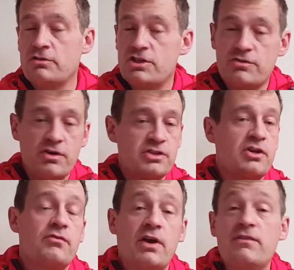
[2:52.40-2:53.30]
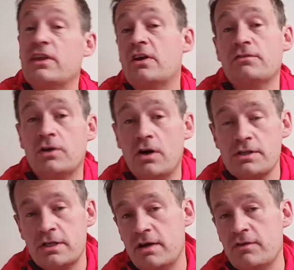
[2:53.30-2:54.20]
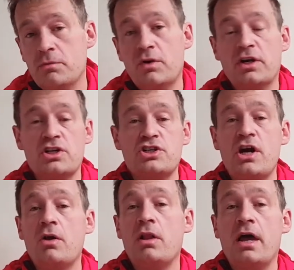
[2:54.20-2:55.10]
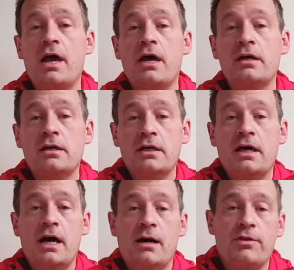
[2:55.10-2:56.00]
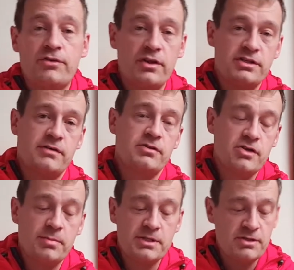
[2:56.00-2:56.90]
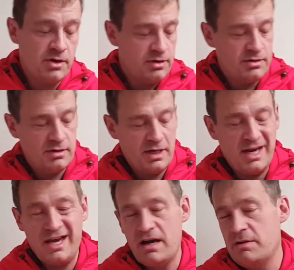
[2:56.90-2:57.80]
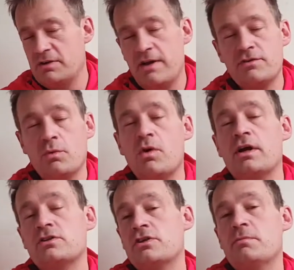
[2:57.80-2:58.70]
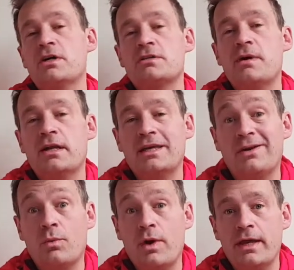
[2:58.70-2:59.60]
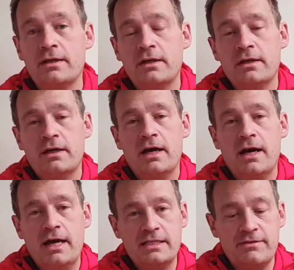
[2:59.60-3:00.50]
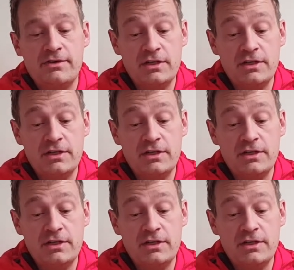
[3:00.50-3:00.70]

just throw this over everything I've got. So if I'm wearing a shell layer, I'll throw this over the top. It's not, I don't have to worry so much about it getting wet as if